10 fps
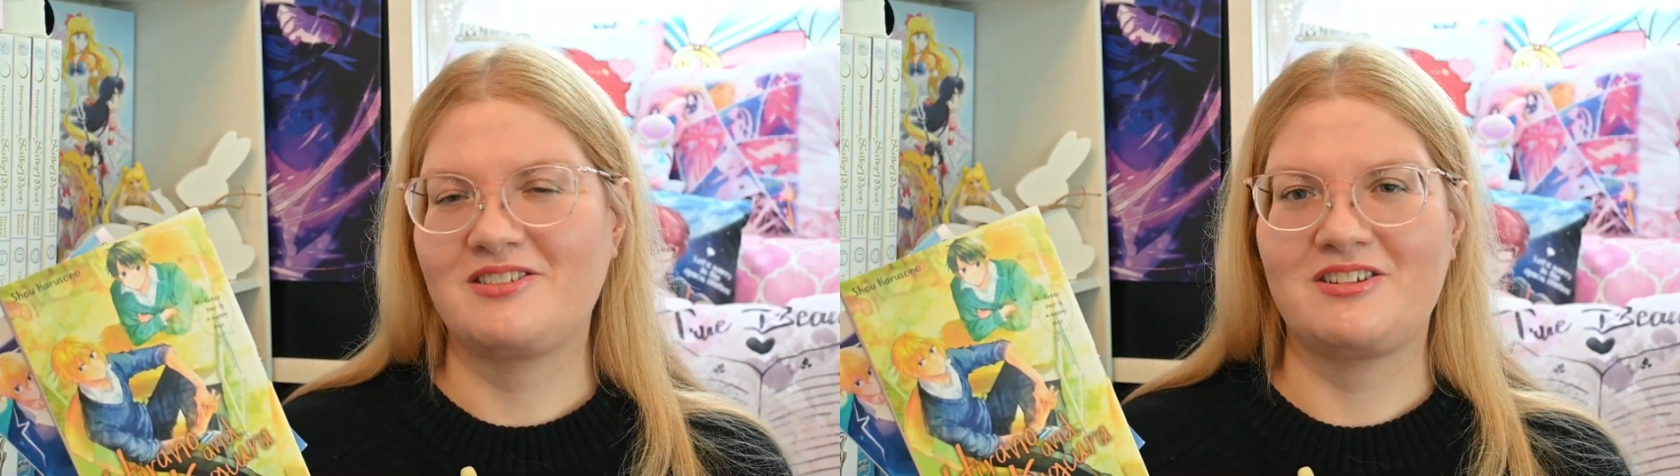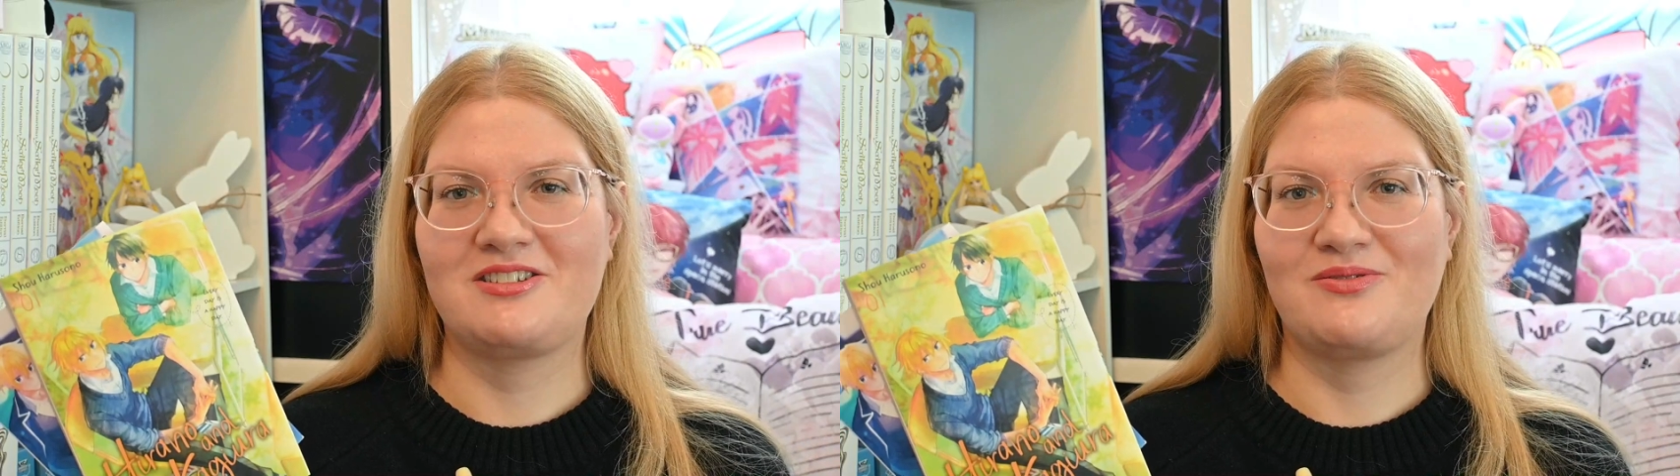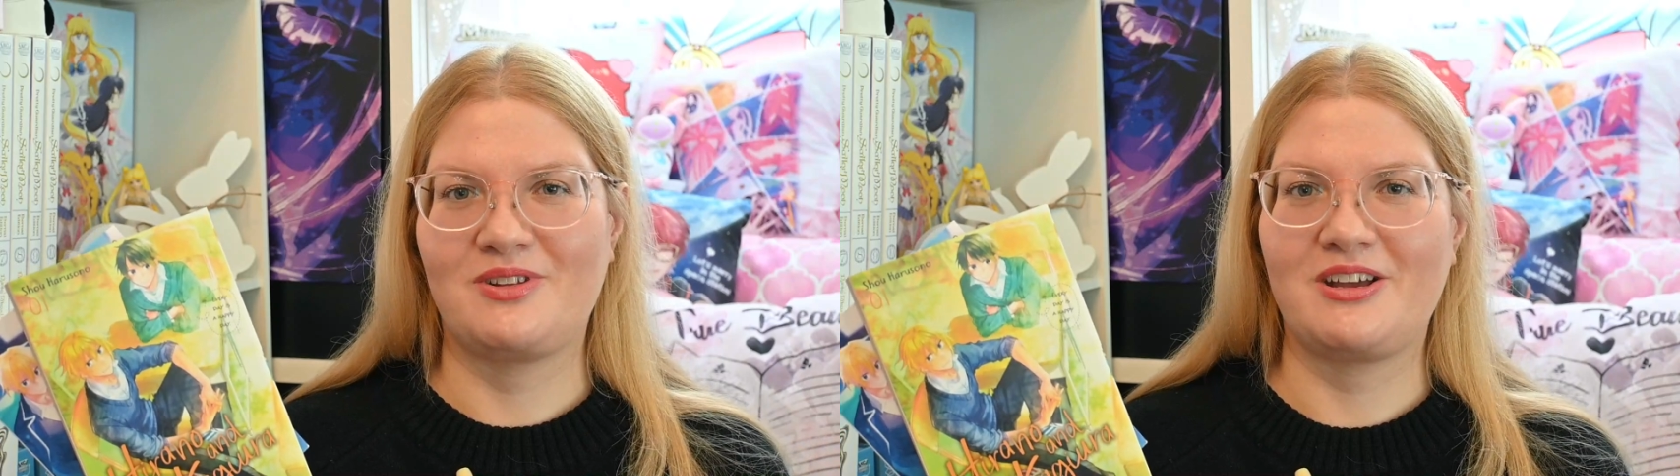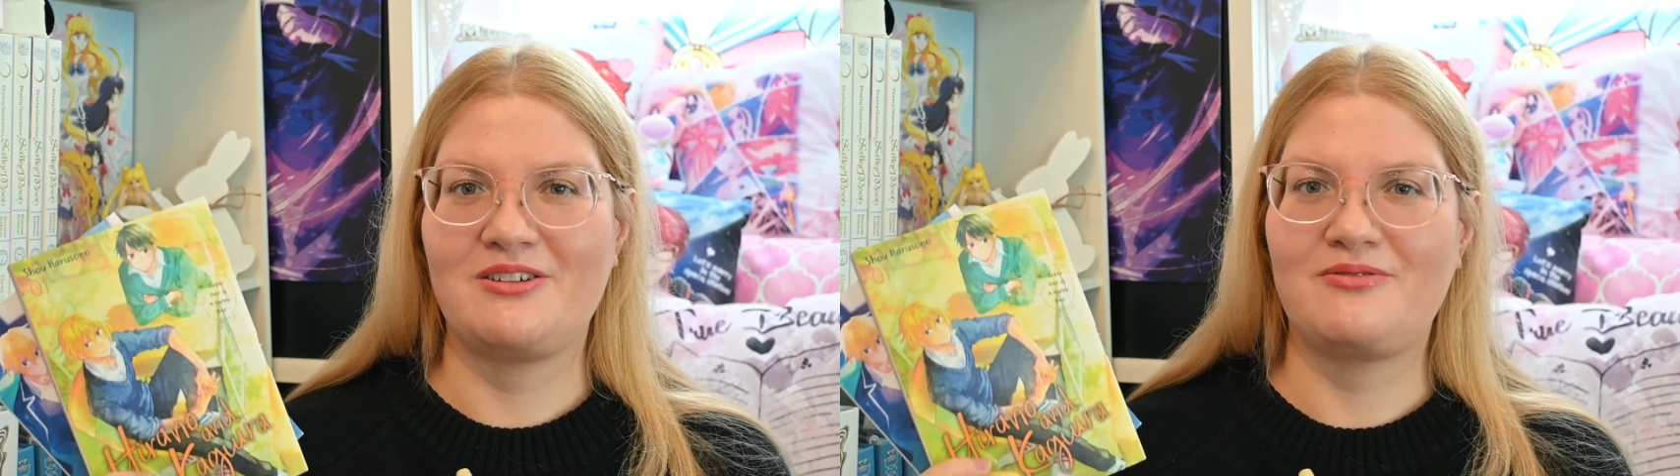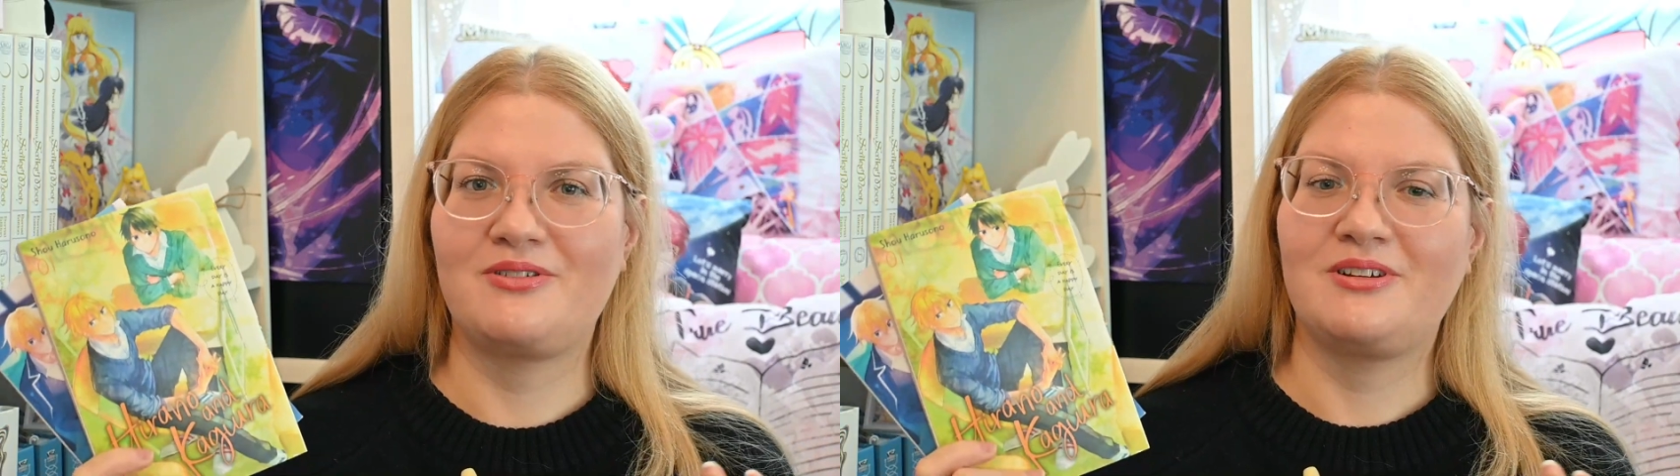slice of
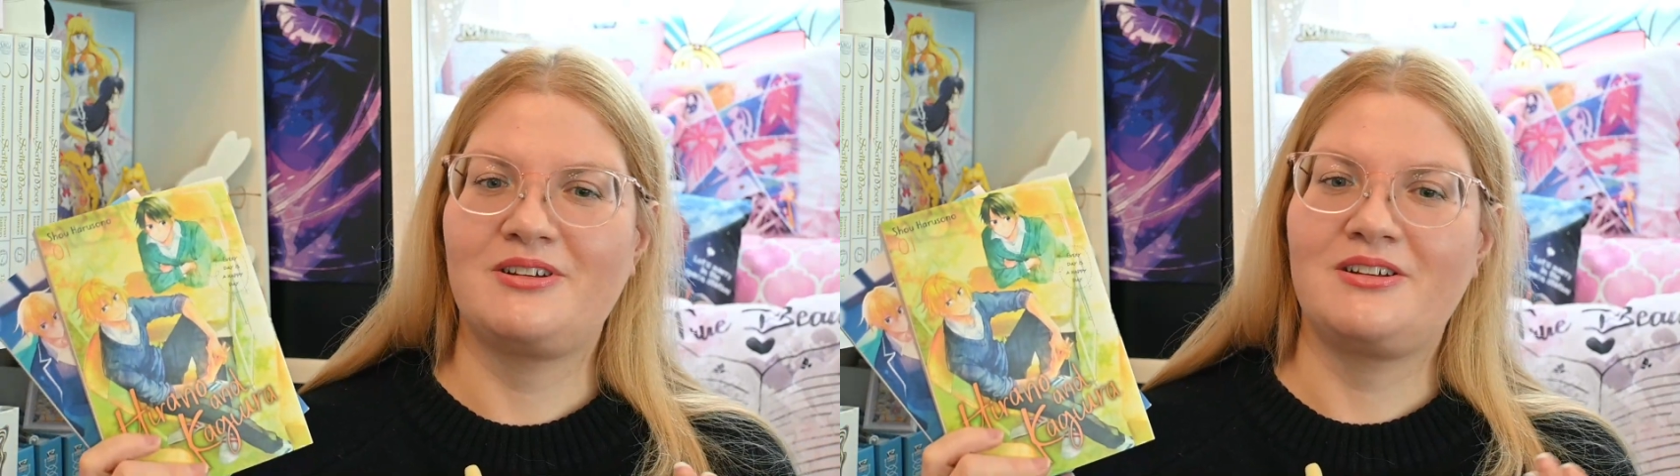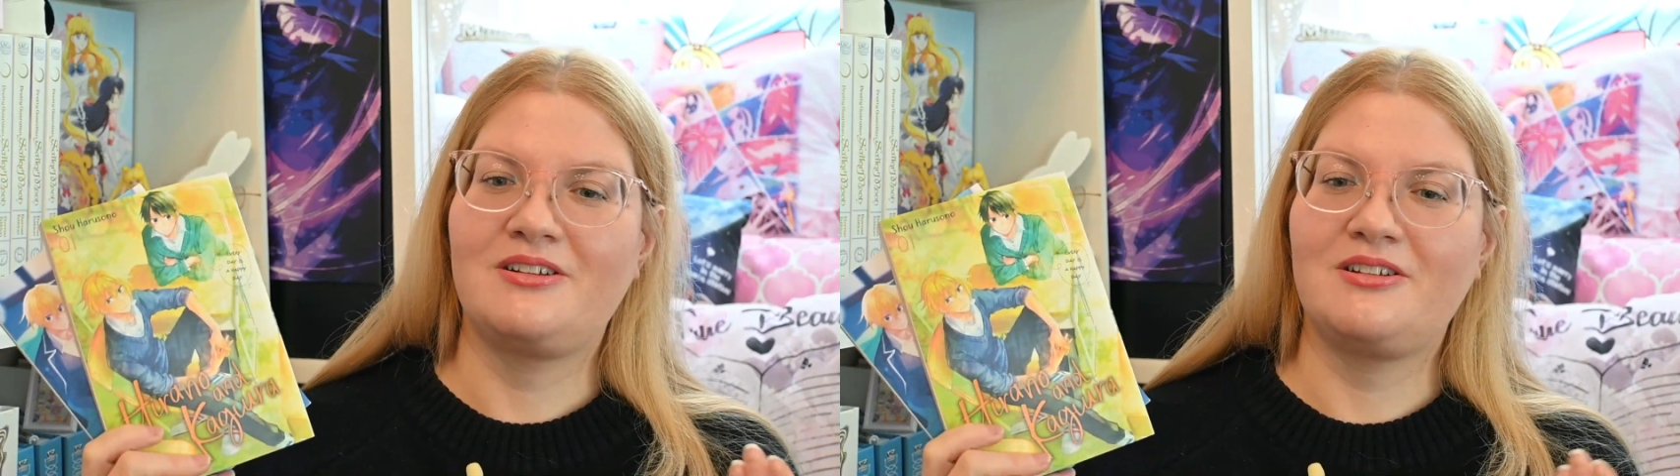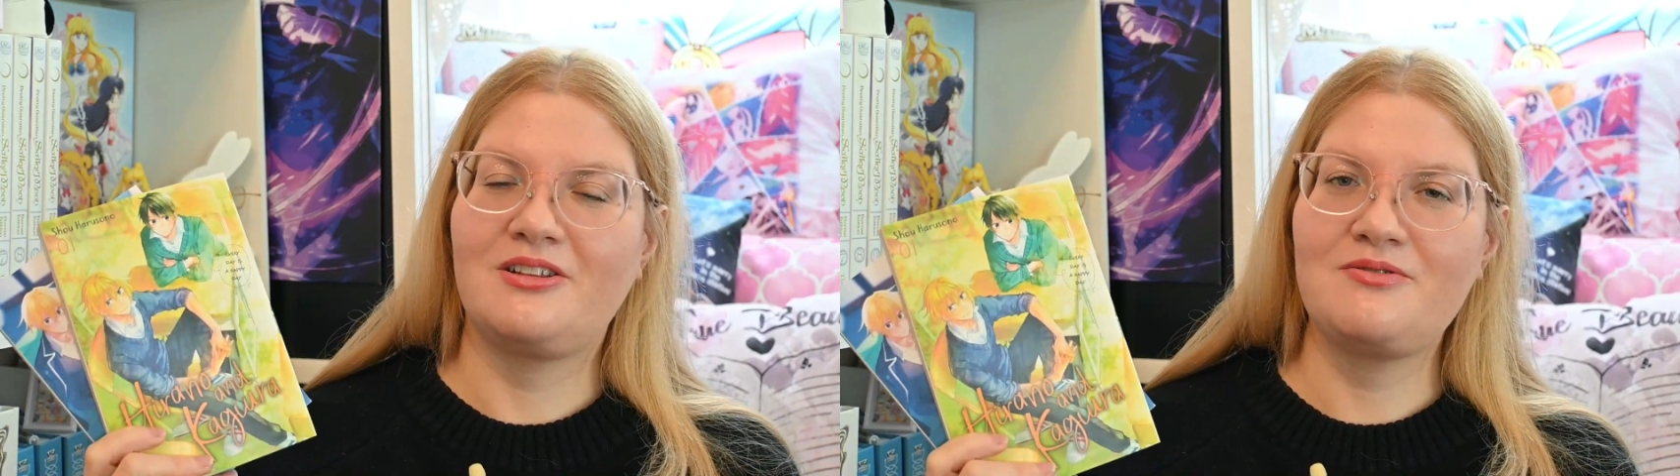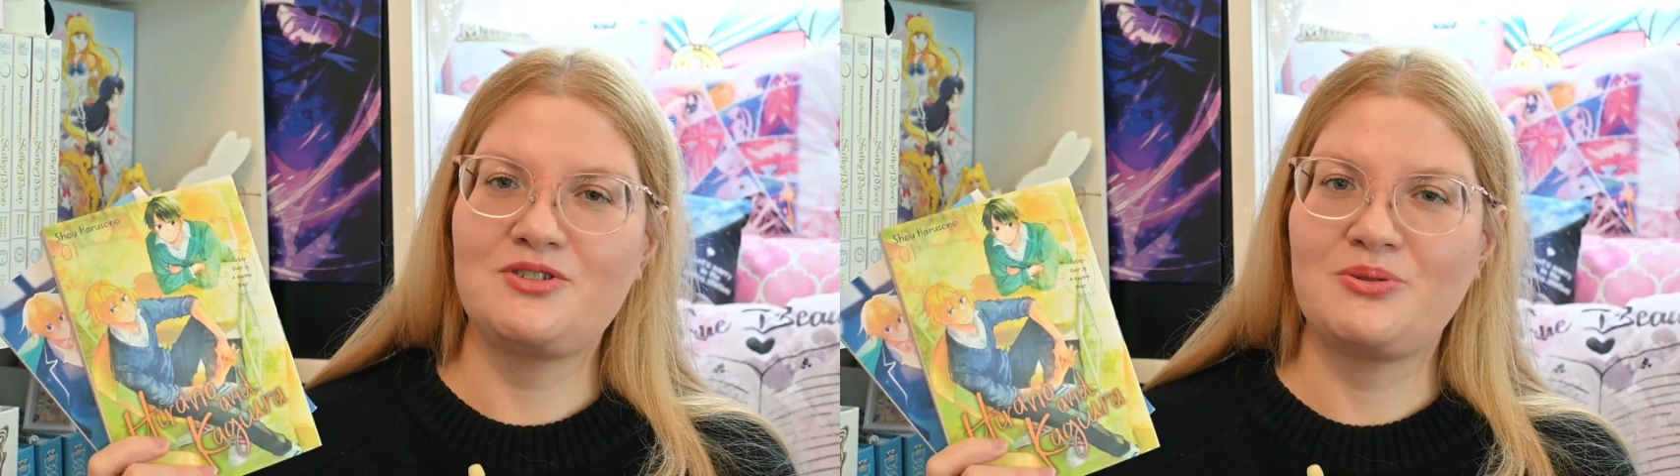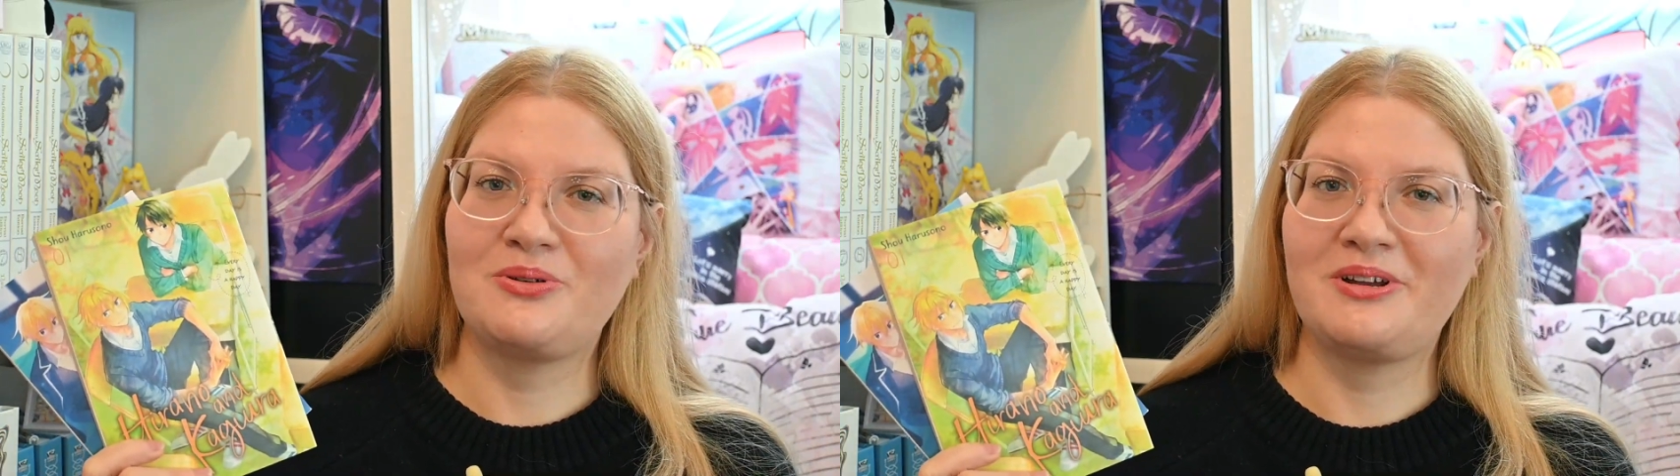life love
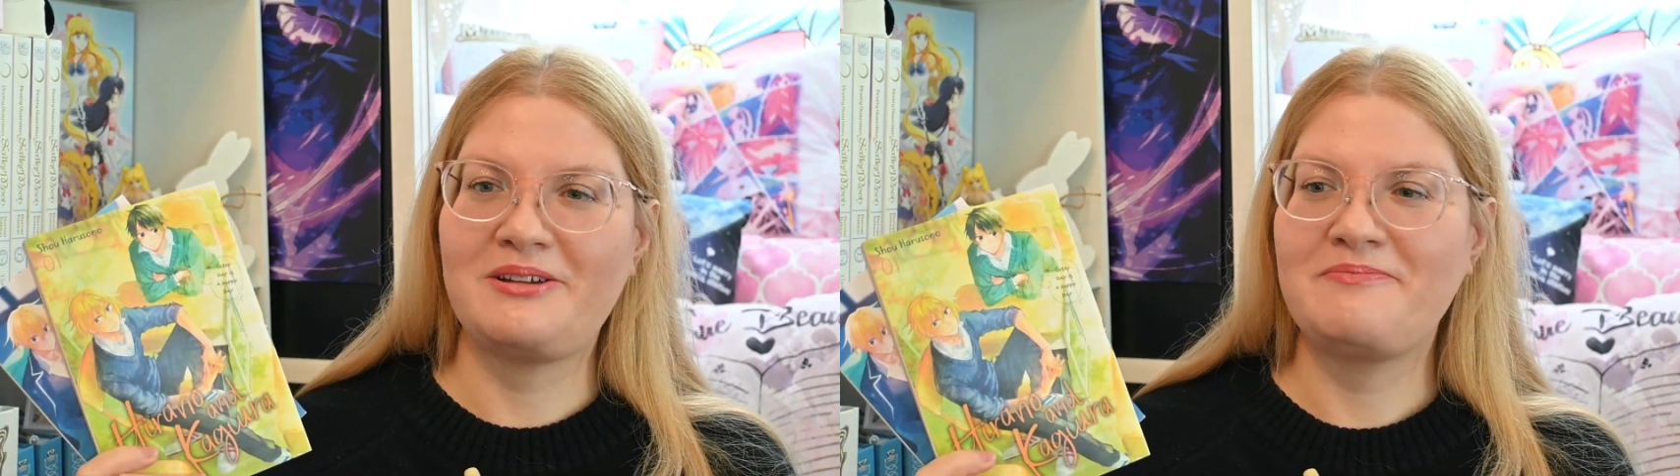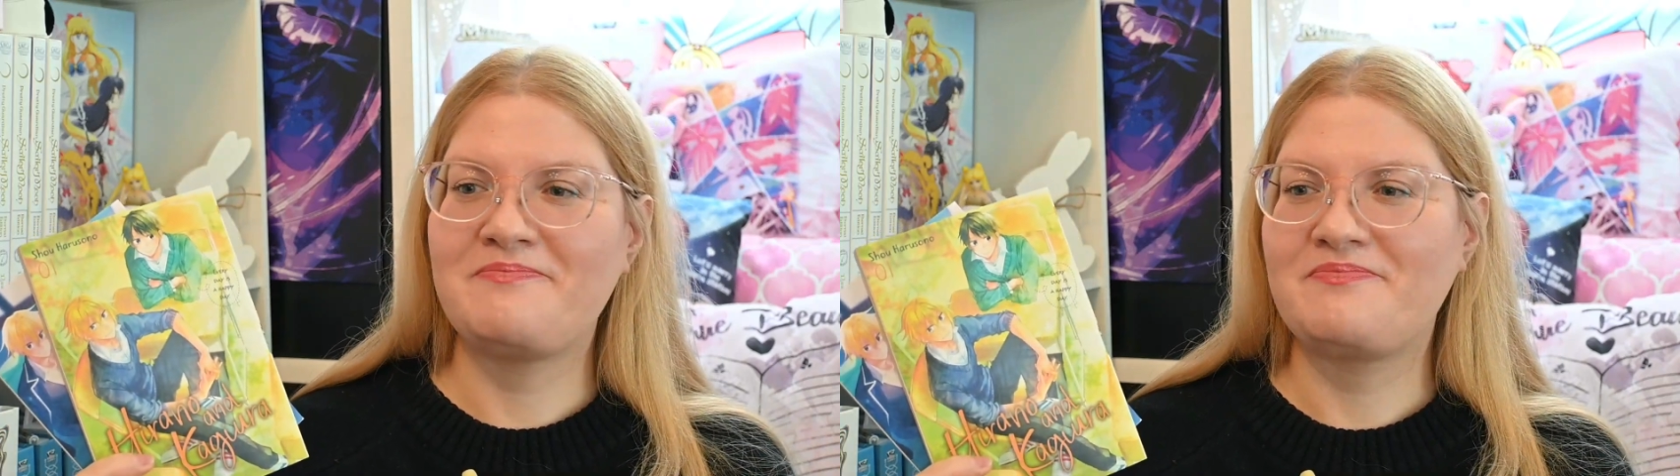story.